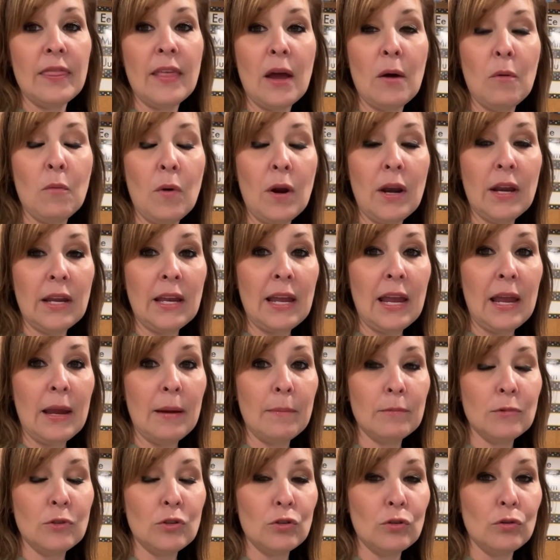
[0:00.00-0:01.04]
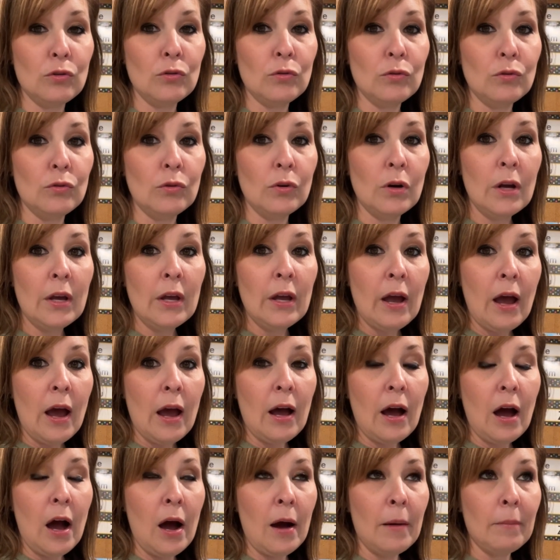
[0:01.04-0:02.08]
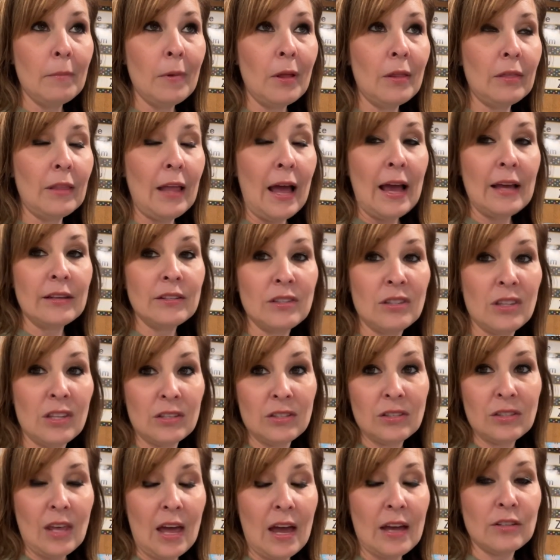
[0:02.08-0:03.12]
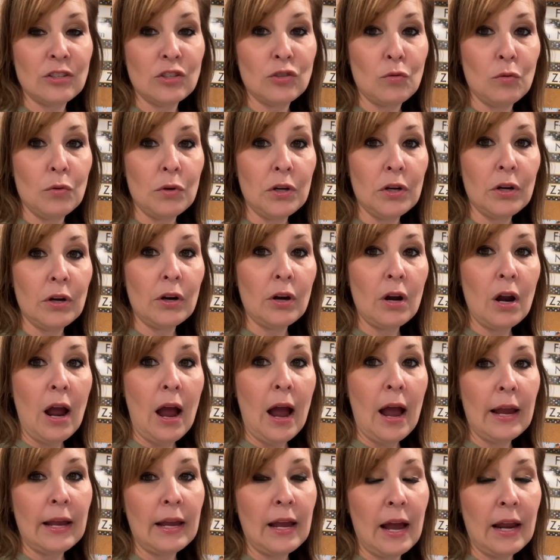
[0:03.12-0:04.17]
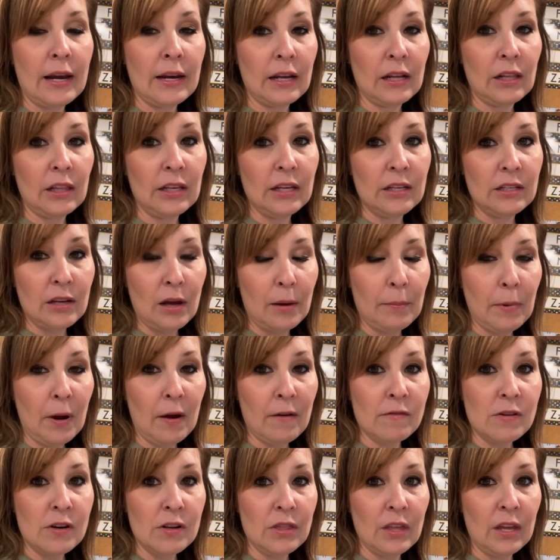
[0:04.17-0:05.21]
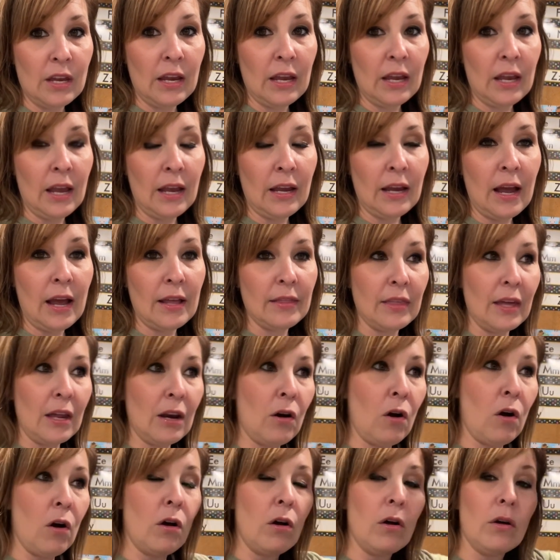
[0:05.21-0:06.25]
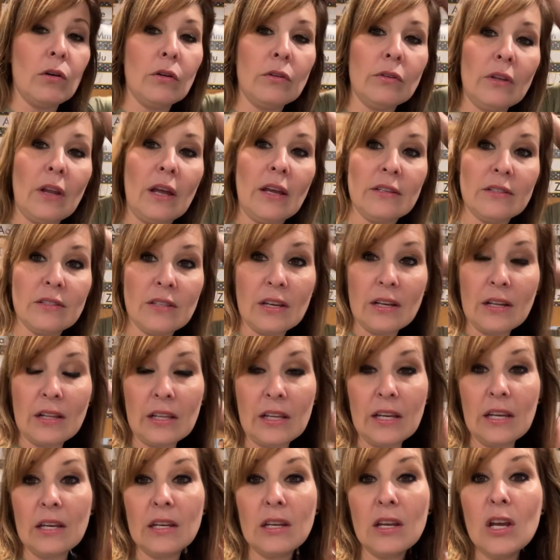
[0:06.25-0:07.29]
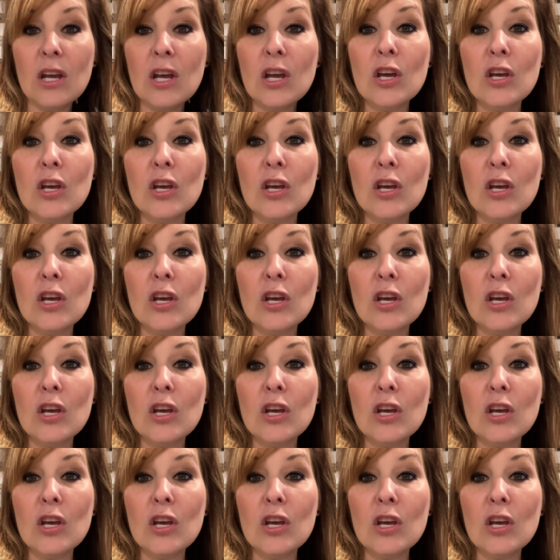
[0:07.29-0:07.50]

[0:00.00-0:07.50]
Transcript: then when it came to um, last this last school year, I kind of cleaned up everything and got that all nice and clean.